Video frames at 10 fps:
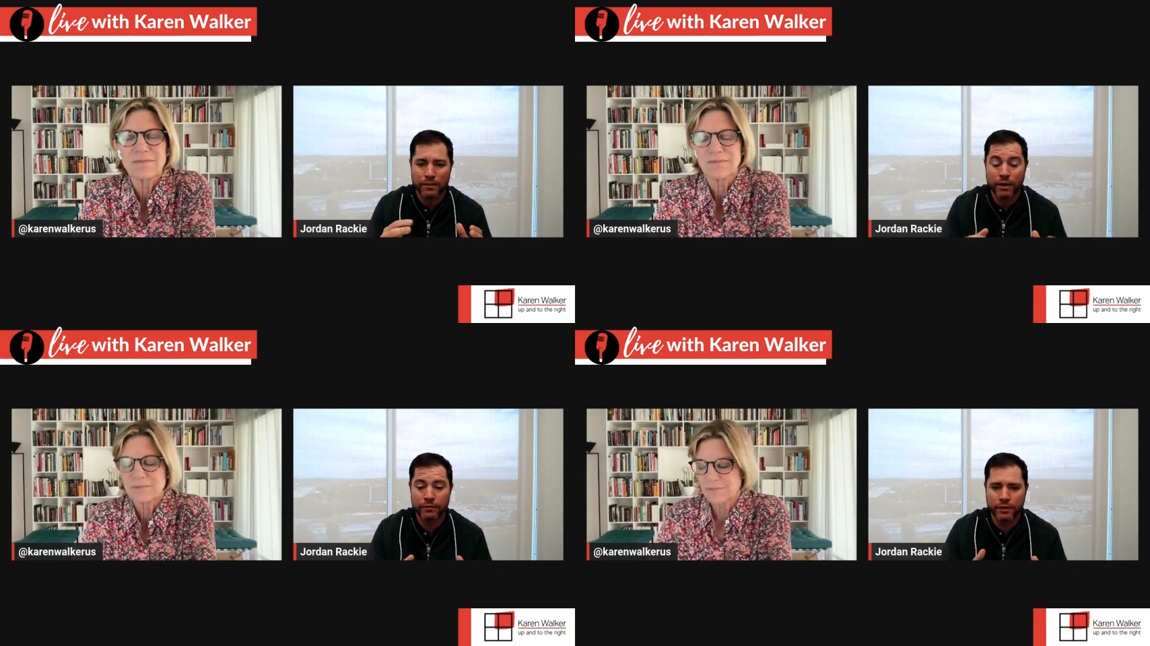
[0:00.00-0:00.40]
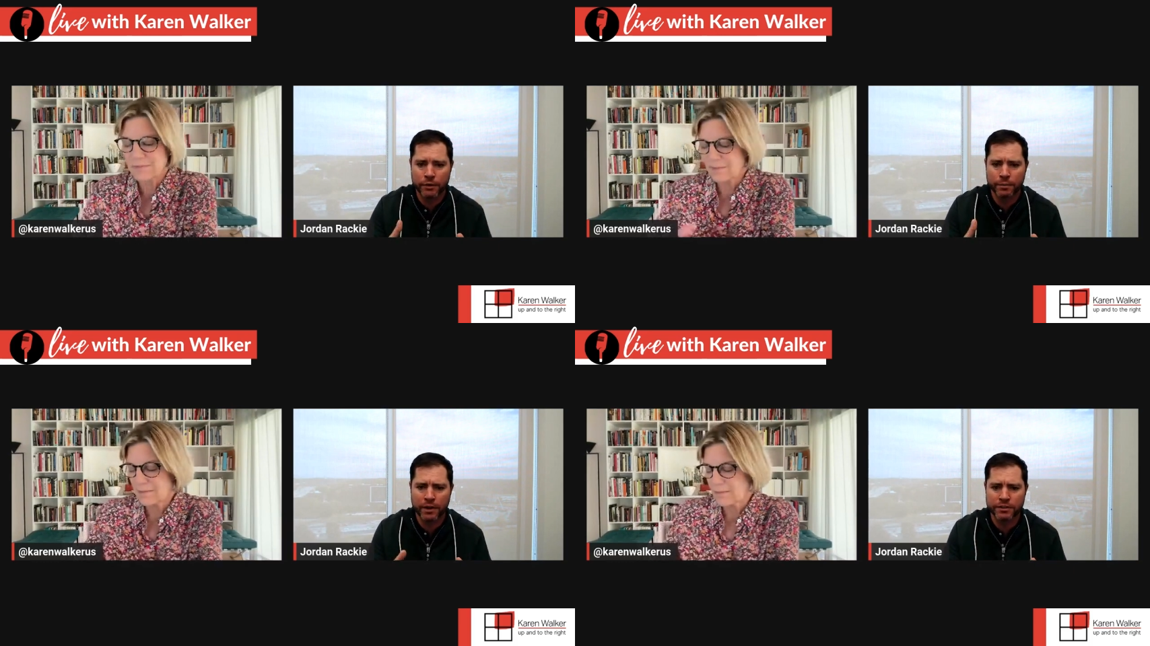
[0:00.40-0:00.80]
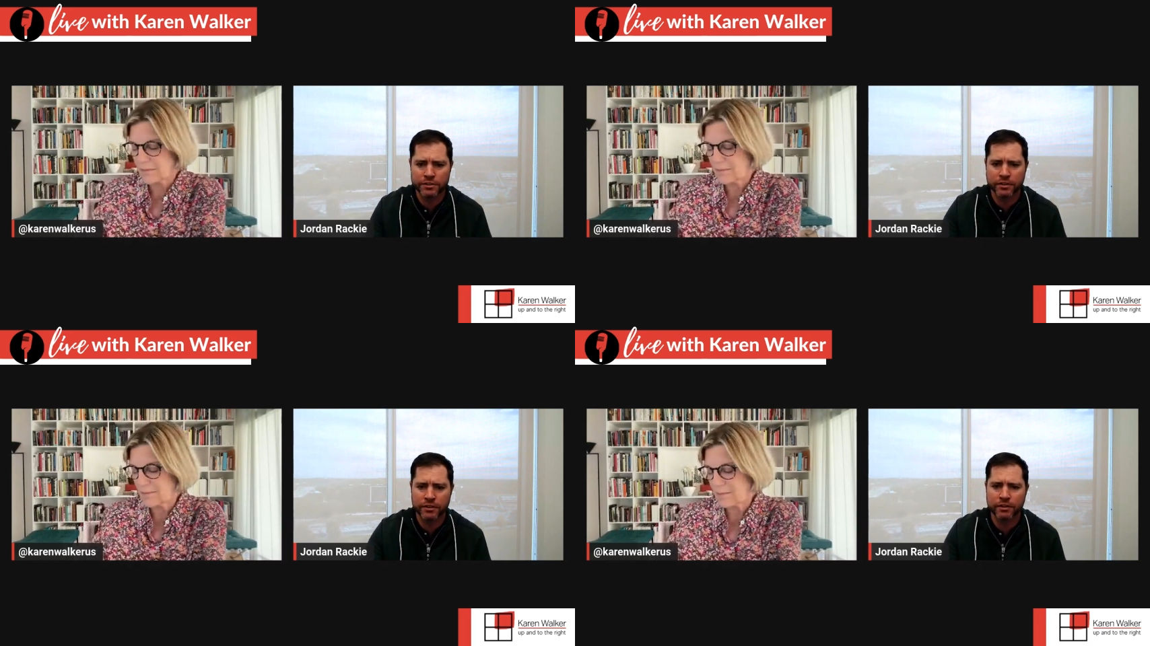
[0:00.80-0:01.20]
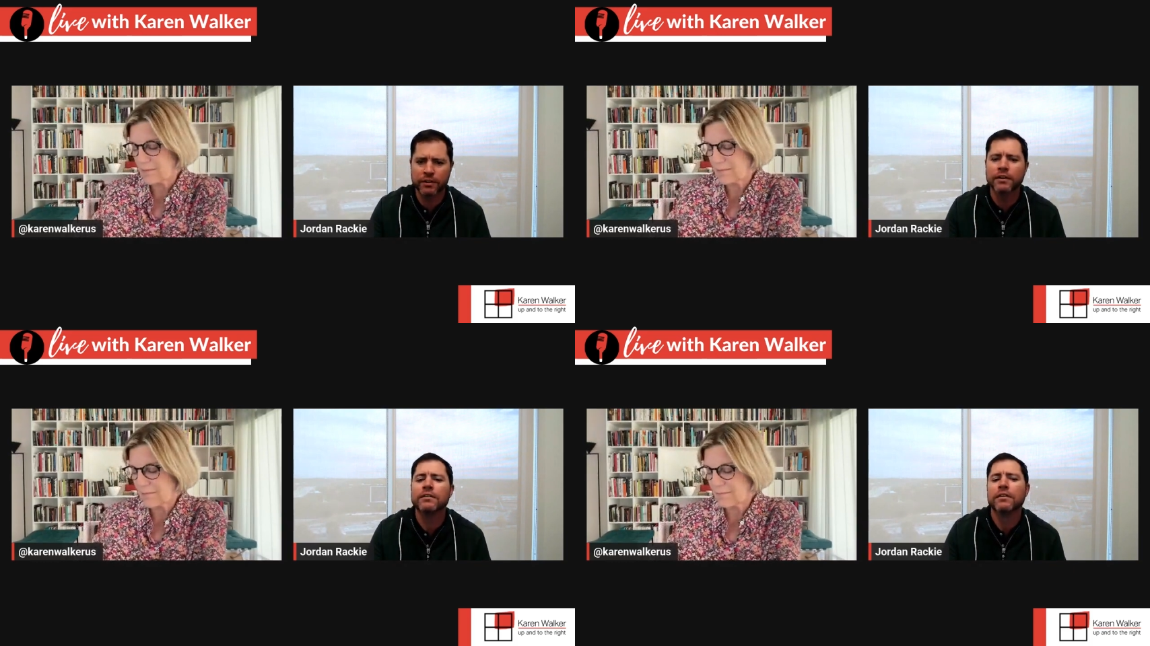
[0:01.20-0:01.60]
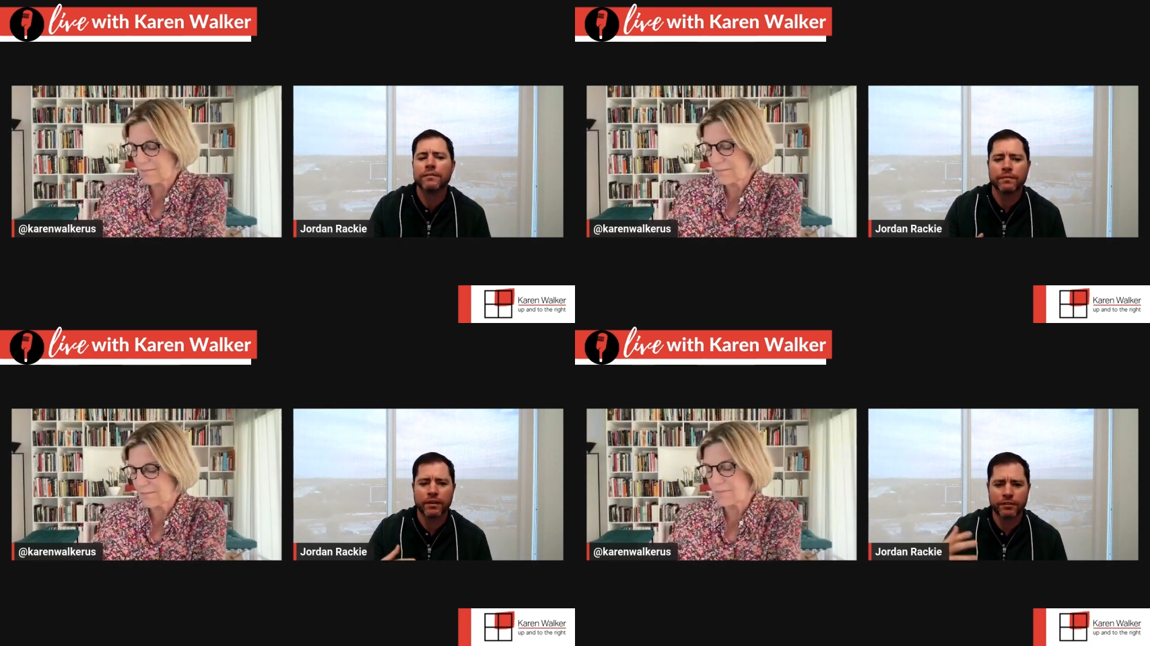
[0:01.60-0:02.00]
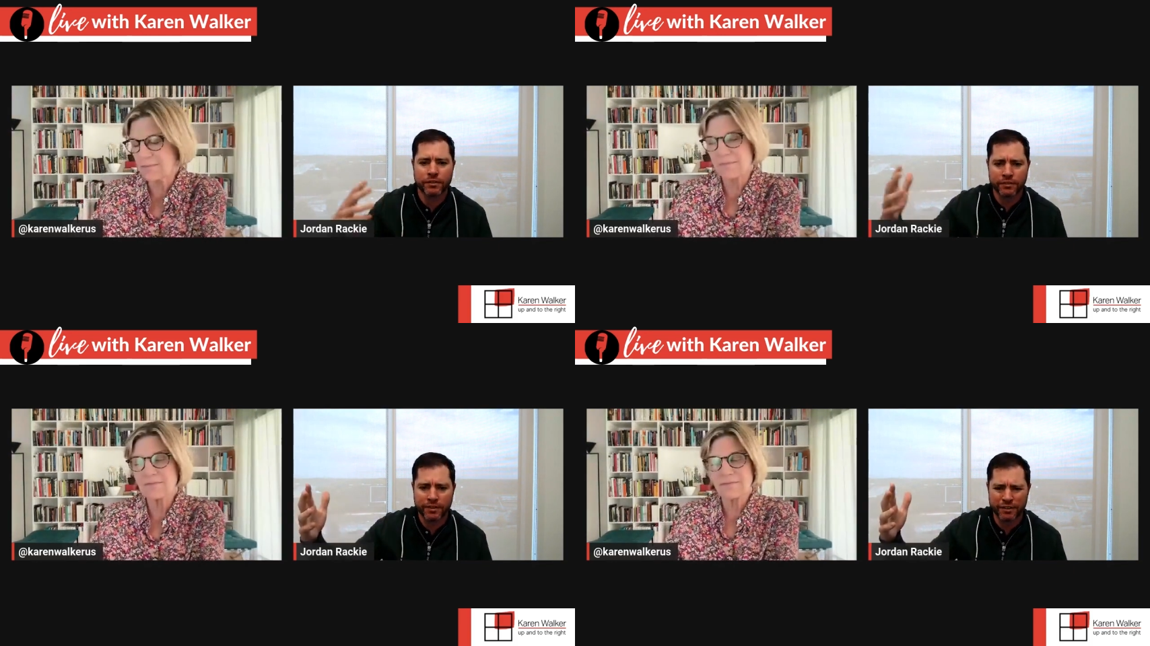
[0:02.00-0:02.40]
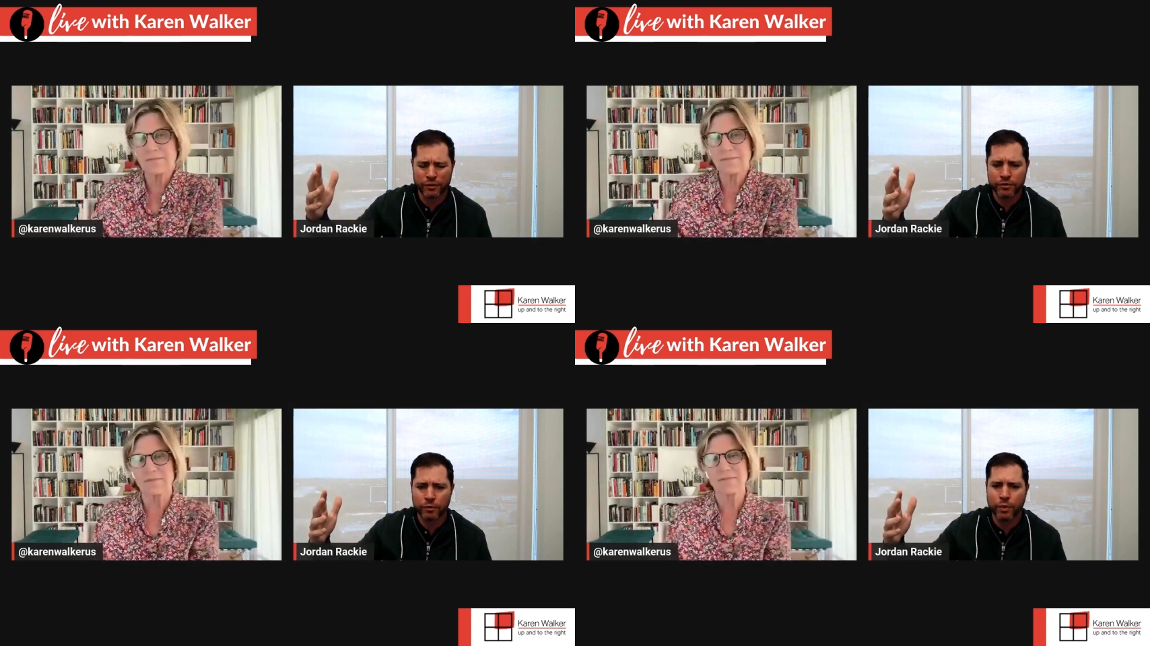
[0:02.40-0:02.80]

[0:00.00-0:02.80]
Speaker 1: of enterprise security is continuing mm-hmm.